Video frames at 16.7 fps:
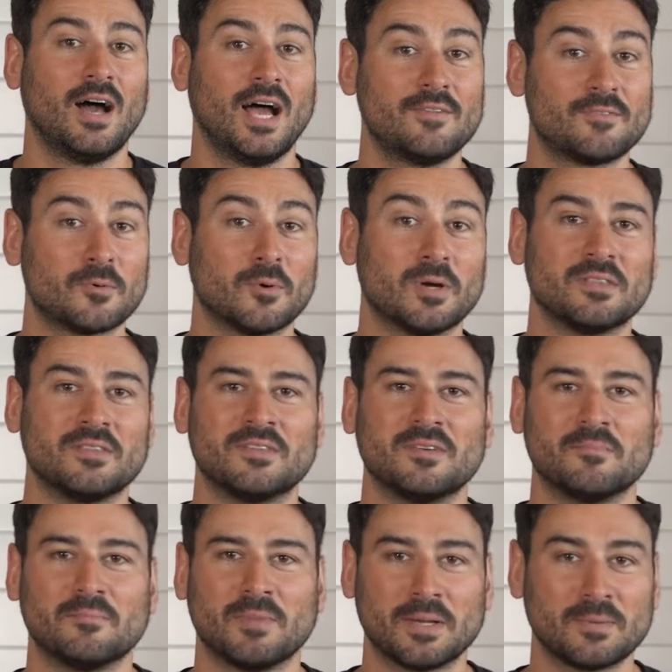Hi everyone,
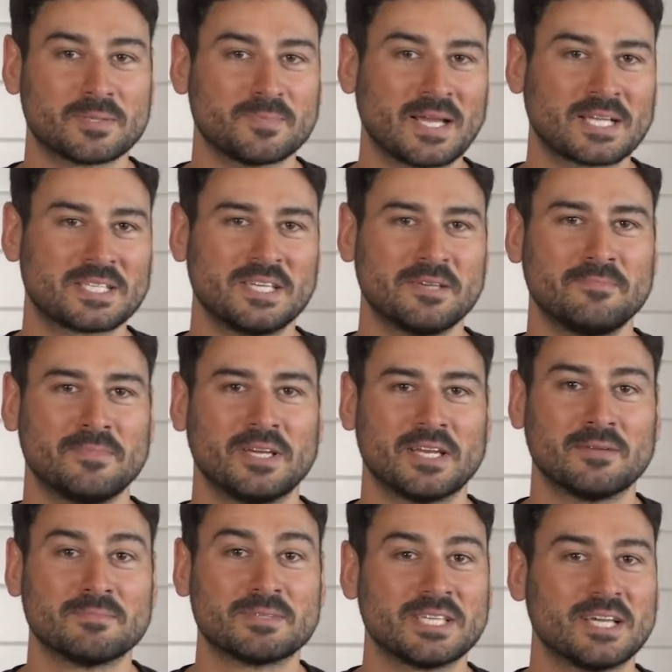my name is Maxime
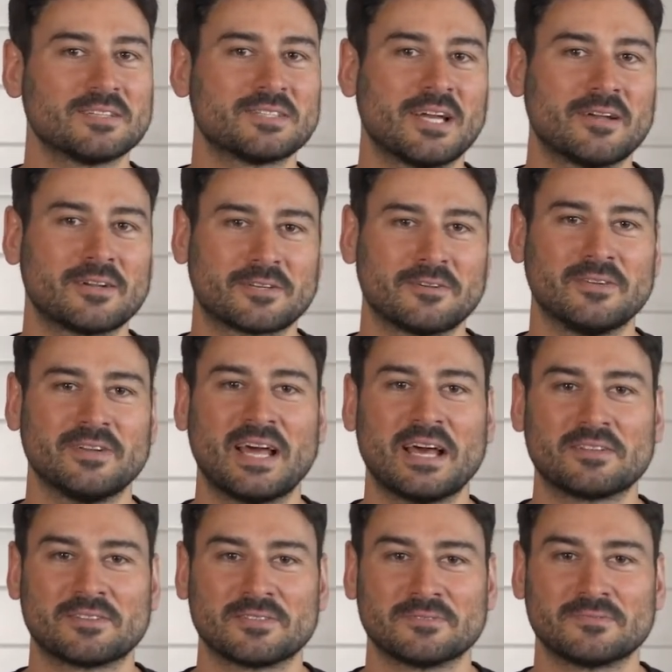and I'm Sales Director at
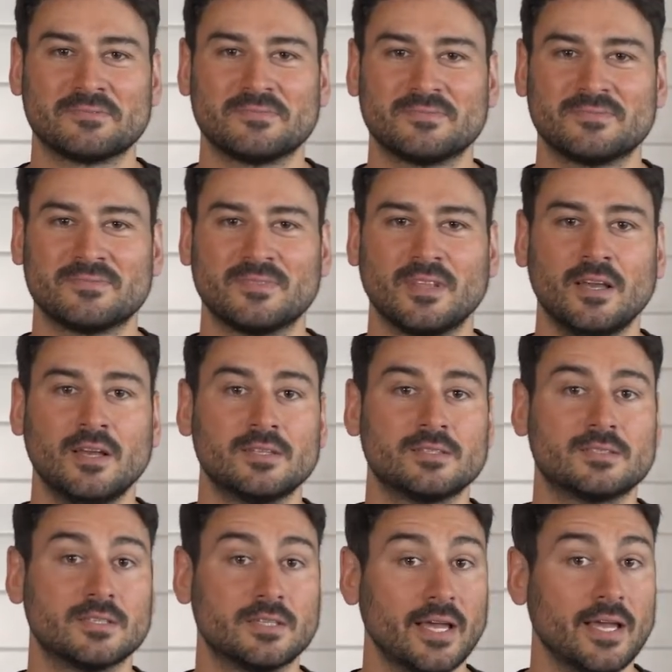Attitude.
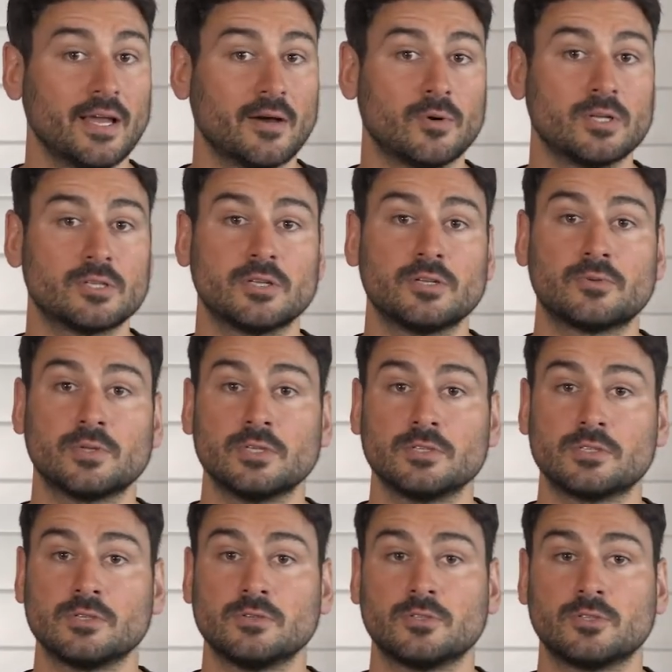Today I want to
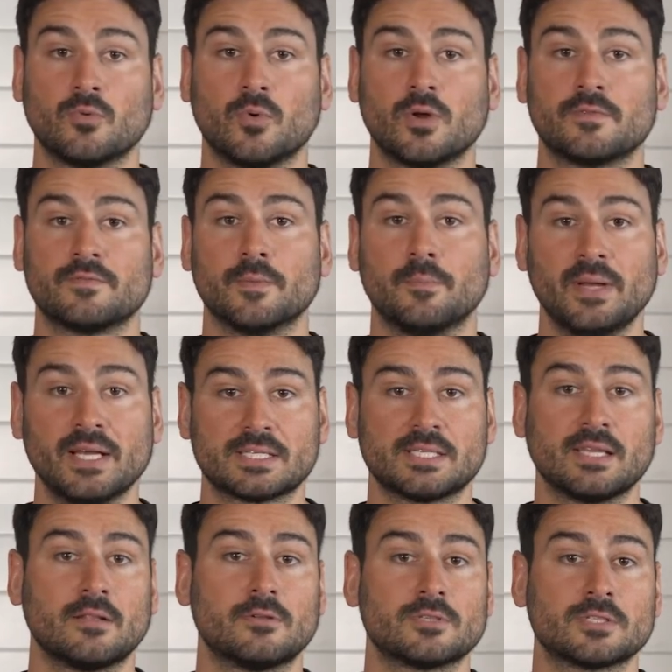introduce you to one of the best
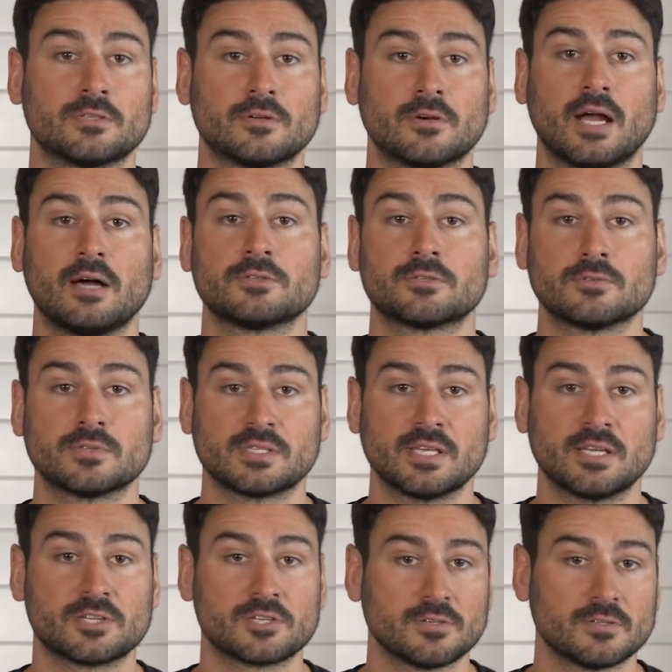sellers in our household
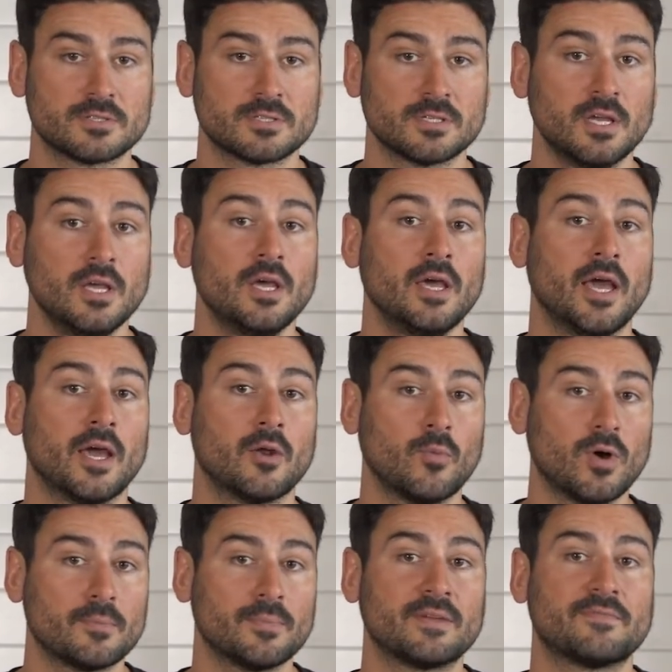essentials and
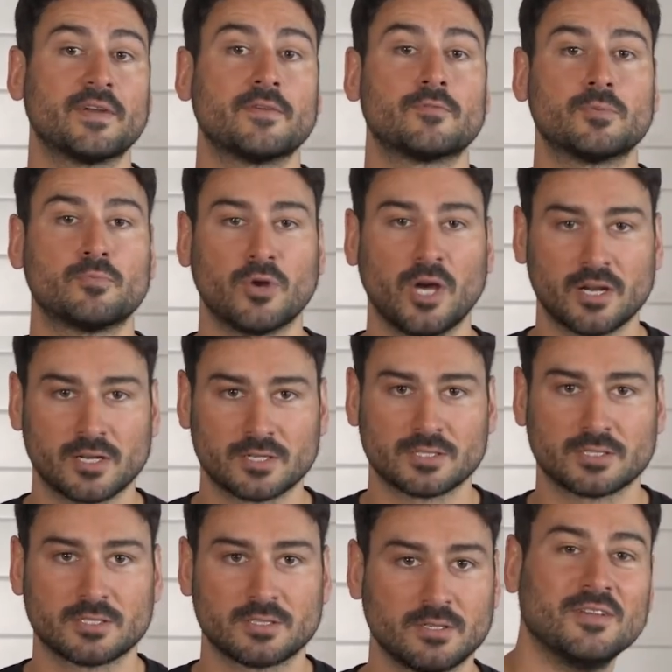one of my favorite
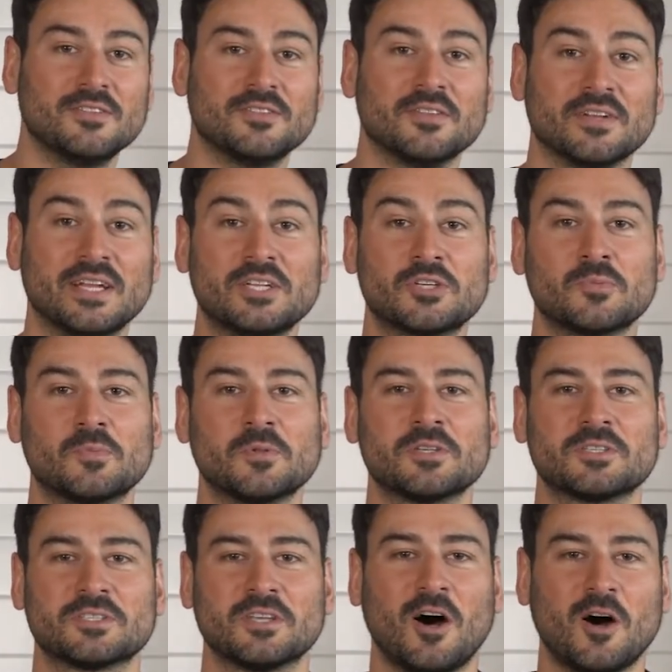products, the Nature
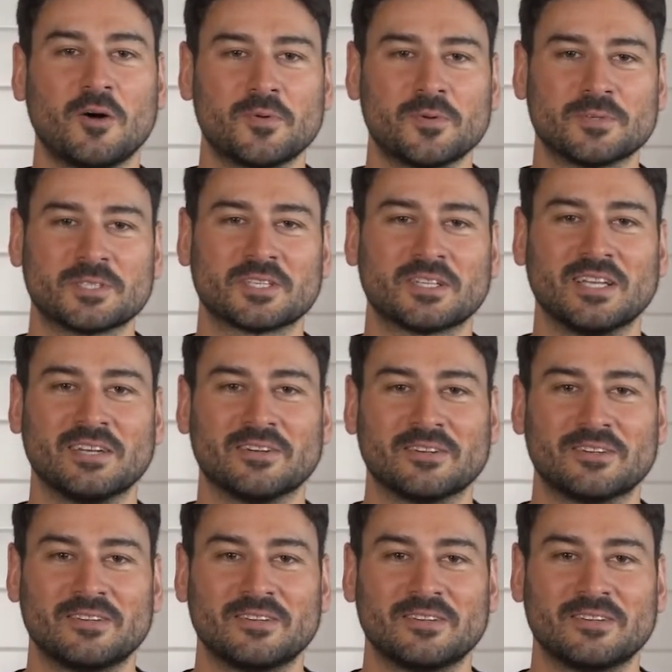Bliss All-Purpose Cleaner.